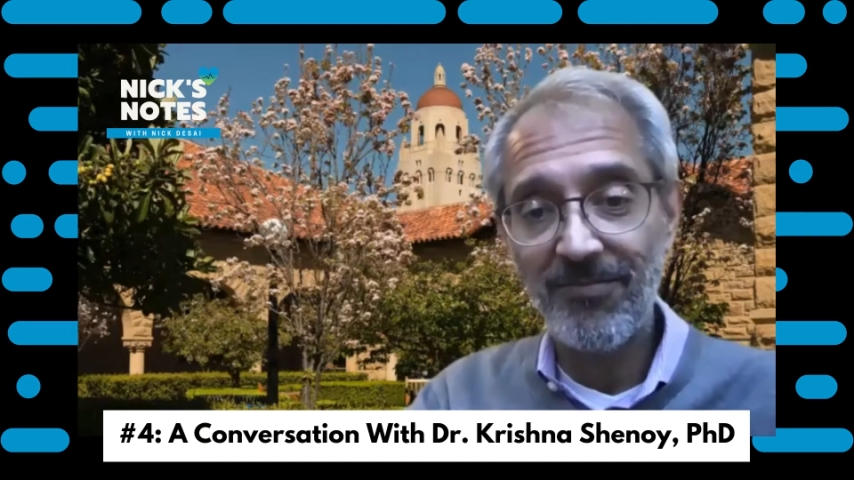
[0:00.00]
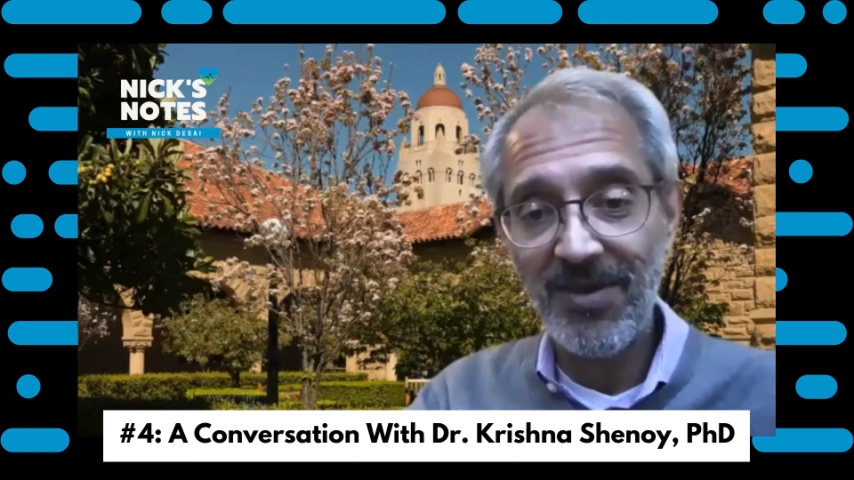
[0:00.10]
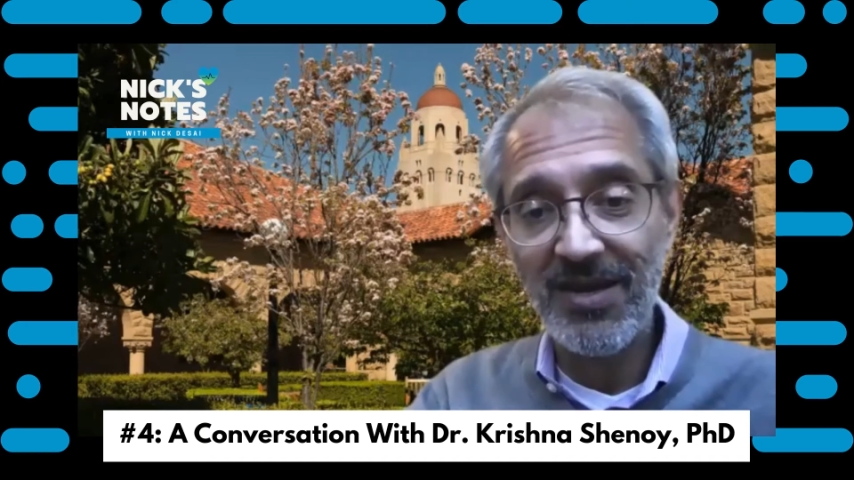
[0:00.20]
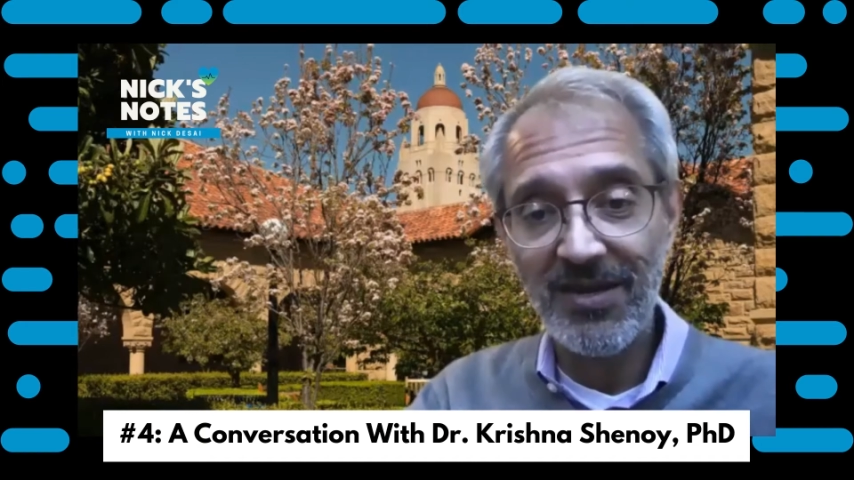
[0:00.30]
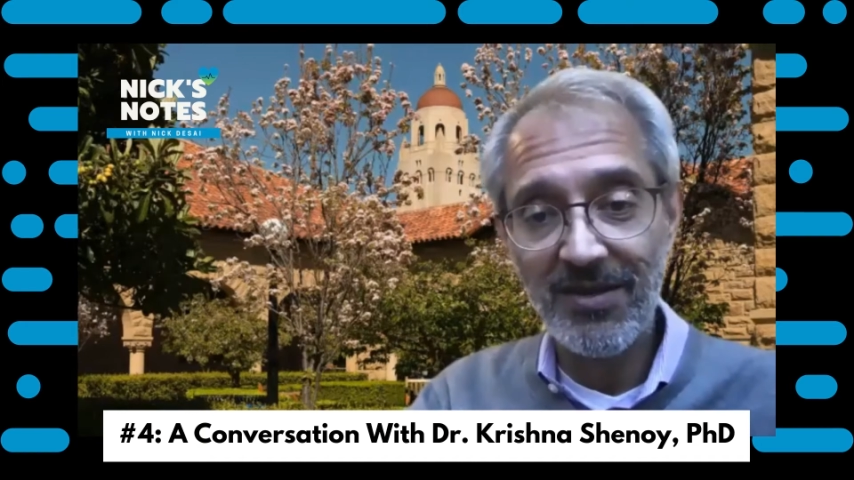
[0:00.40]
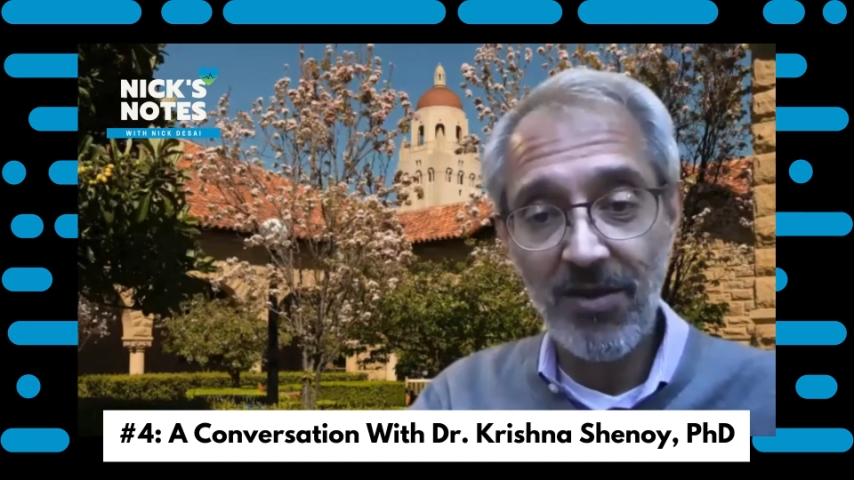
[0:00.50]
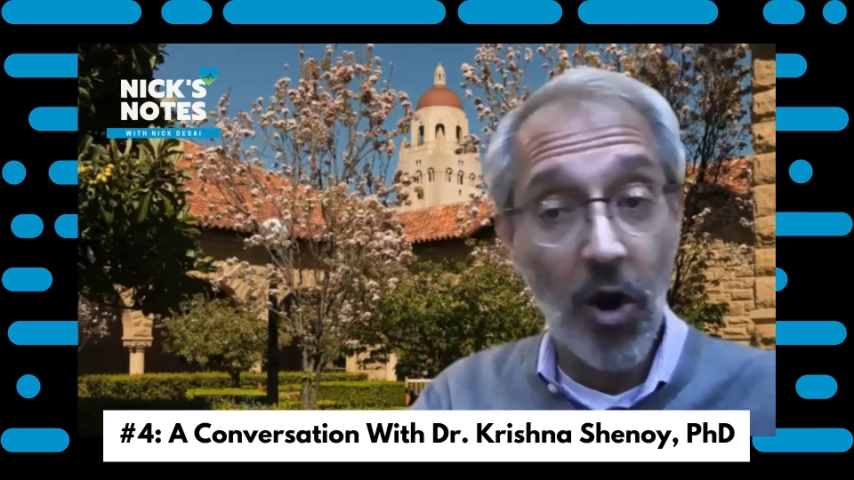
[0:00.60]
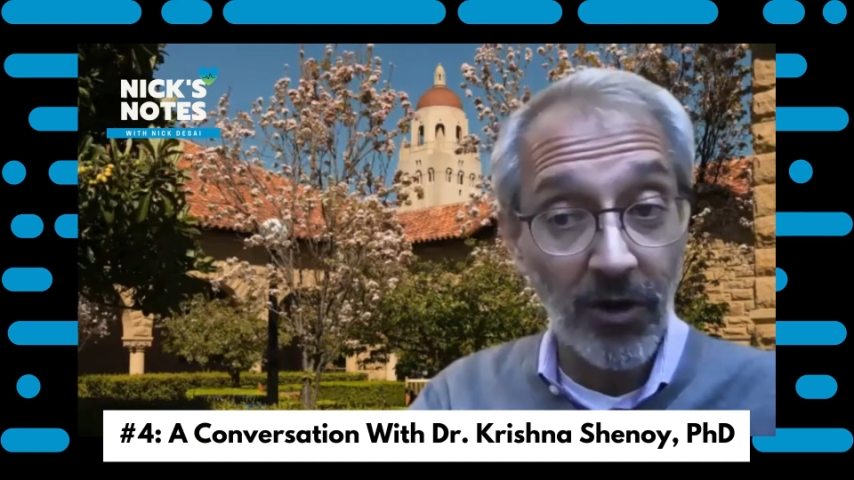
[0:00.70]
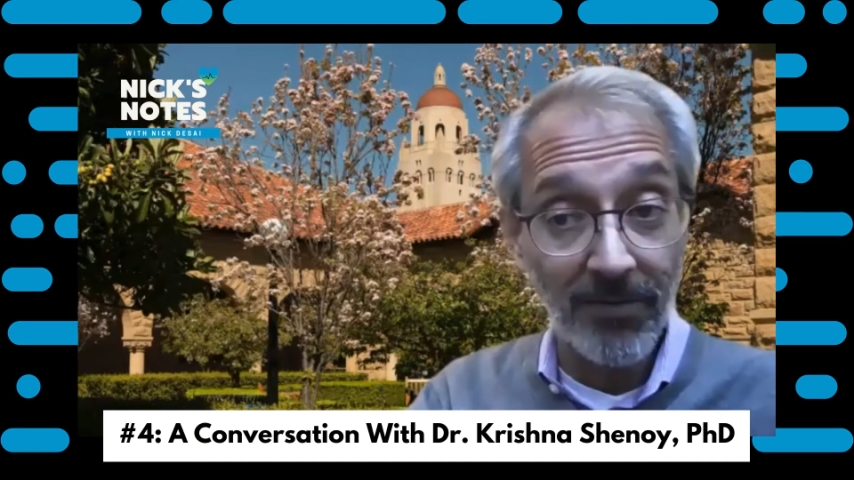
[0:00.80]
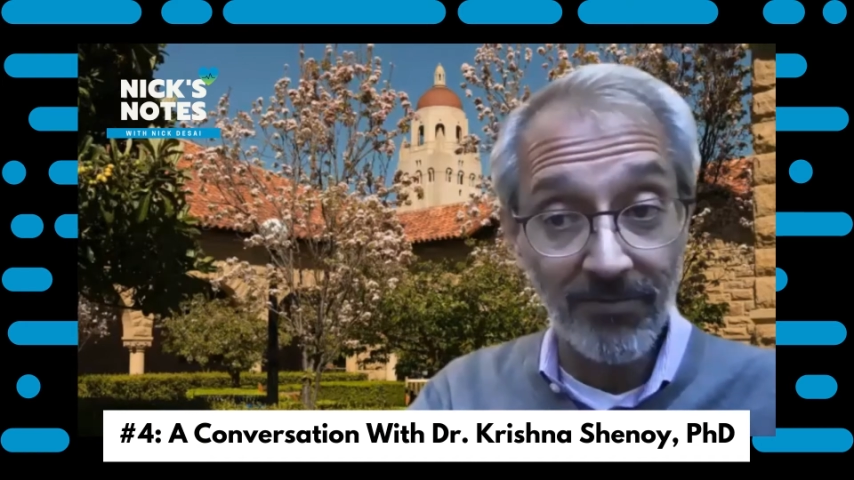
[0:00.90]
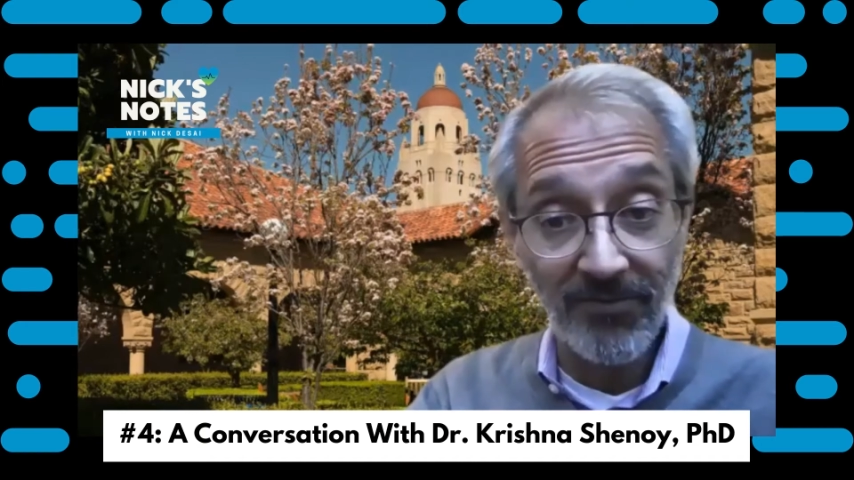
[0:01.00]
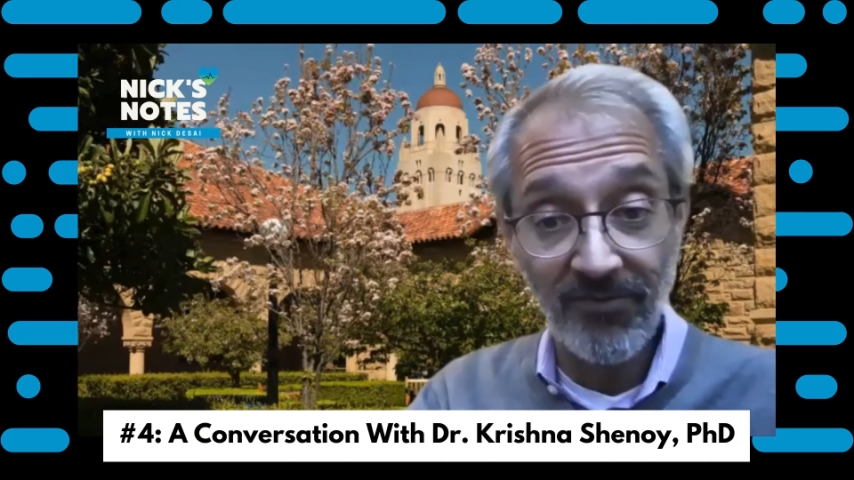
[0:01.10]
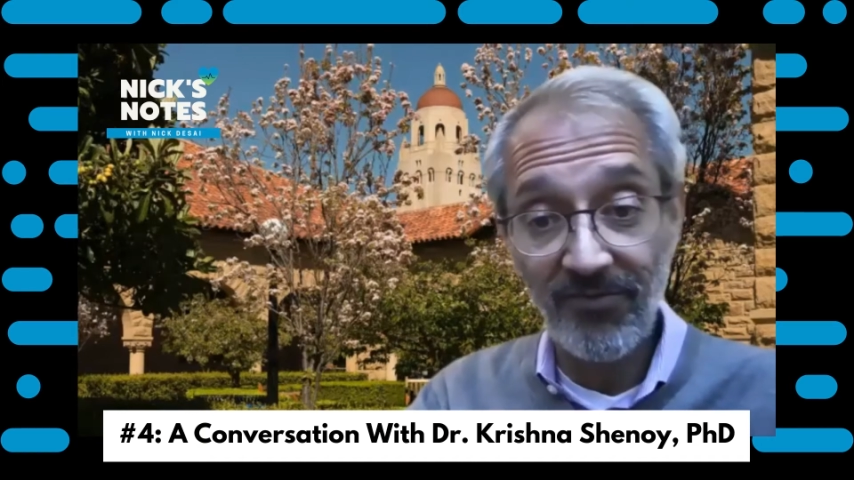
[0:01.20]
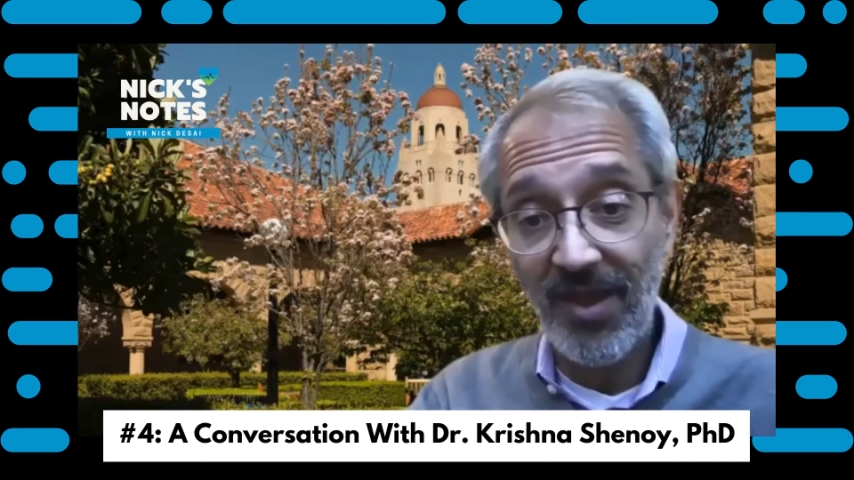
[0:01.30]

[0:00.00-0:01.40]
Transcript: meaning arms